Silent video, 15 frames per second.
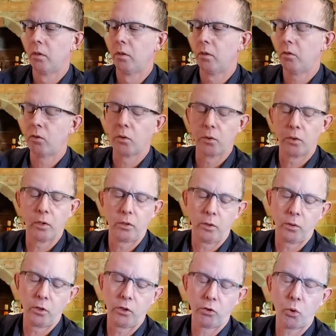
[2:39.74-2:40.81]
So, you know,
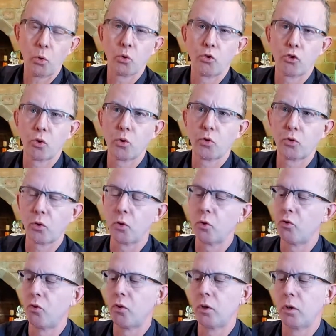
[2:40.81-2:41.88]
these Honjozos,
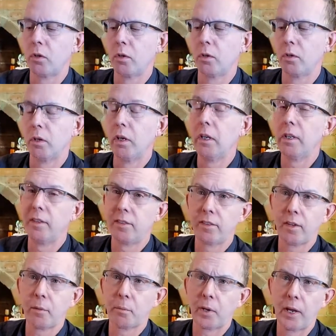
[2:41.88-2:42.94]
you can, in
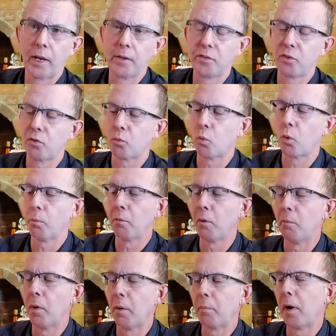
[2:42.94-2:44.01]
some cases, warm
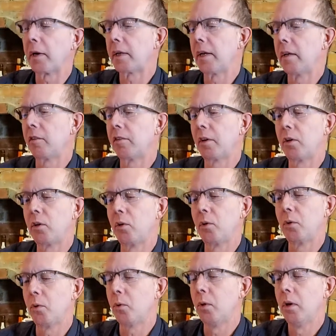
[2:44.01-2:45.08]
them up. I can't tell
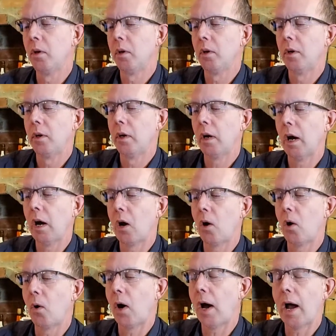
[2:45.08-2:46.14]
you
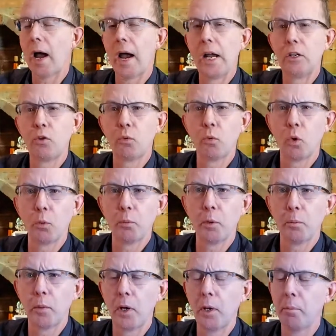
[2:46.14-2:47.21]
how high to warm
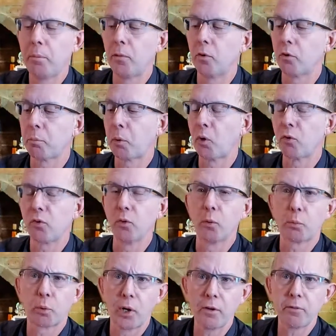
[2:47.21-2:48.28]
them up. There's personal
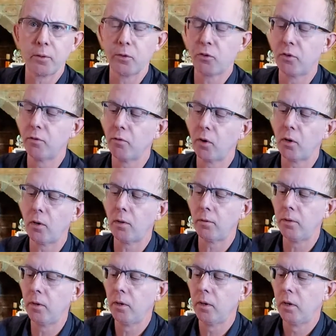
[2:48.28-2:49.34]
preference
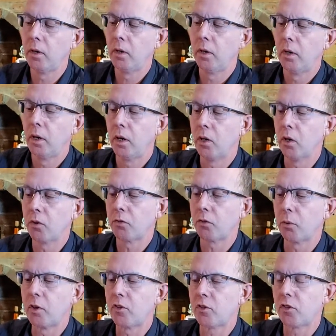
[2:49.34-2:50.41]
involved, and also
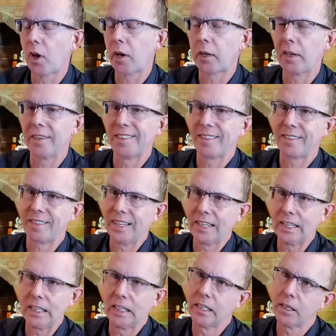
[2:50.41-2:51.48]
each sake is
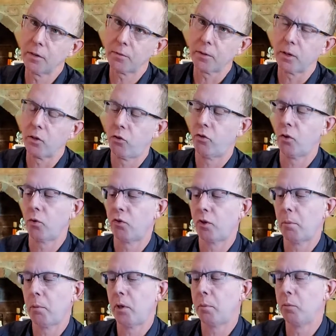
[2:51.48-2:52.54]
slightly different. So
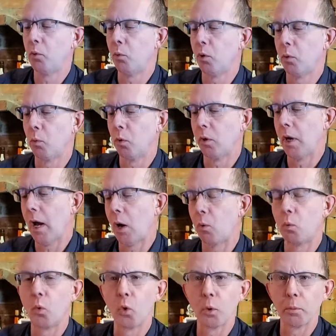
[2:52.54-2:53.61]
some of them you would not
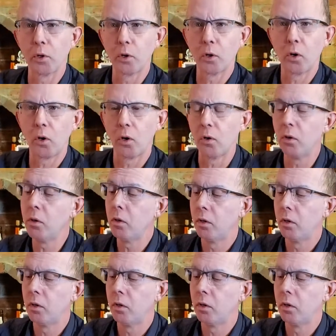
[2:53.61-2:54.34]
warm at all,